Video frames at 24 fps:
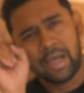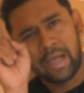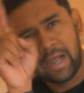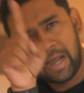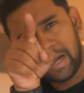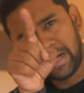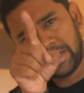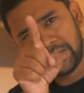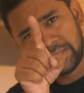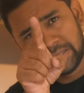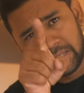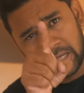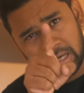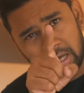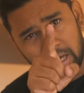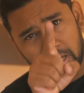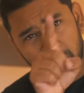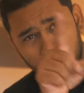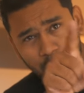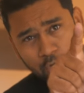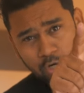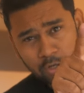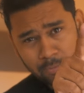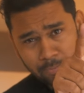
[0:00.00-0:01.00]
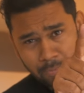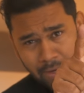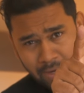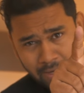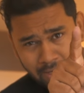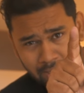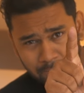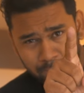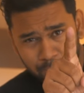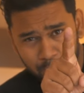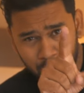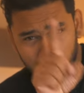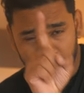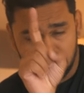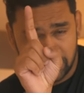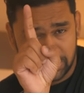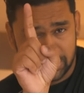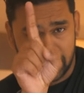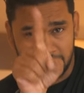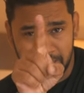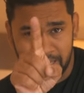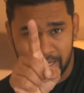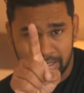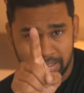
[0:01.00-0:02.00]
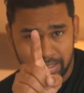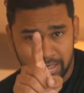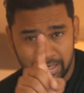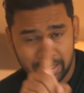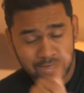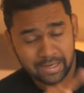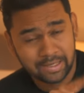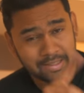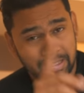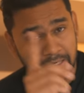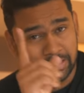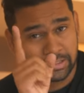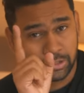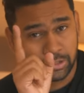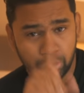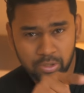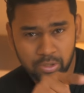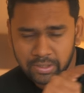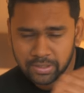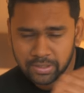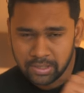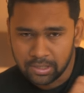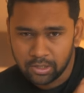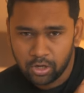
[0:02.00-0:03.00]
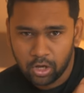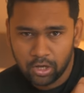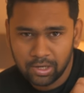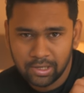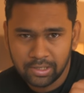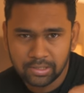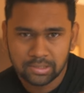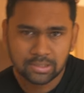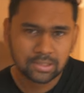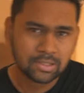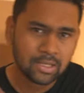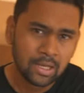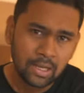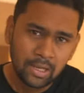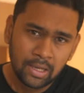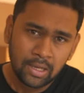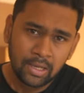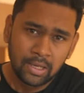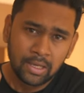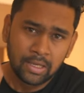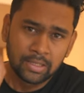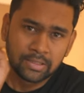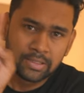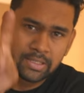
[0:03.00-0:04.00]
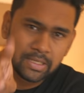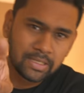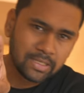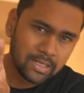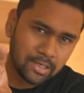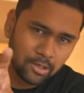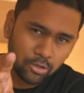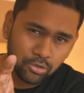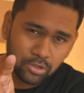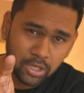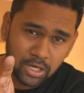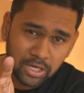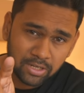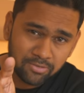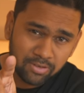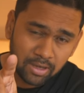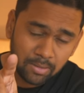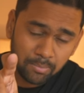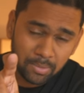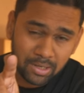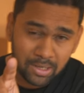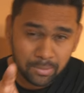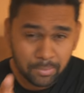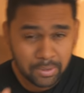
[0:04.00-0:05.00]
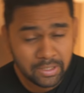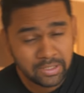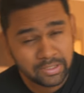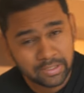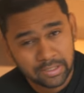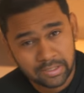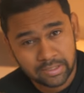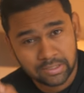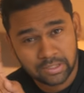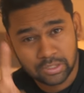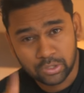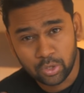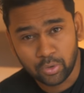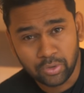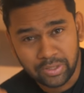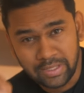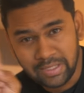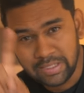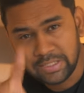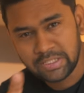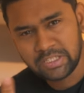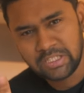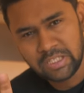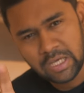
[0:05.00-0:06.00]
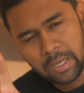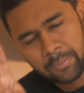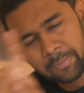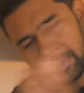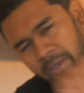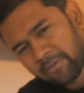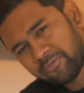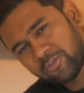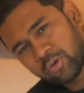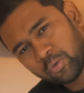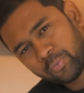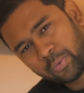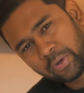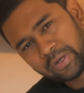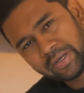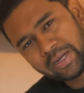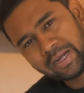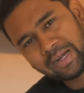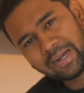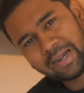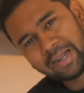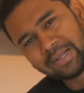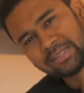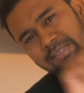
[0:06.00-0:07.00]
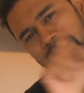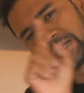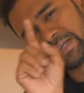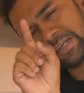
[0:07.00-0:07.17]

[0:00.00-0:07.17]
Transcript: And the Rode Micro is connected again, that is $300. 16-35mm Sony GM f2.8 lens,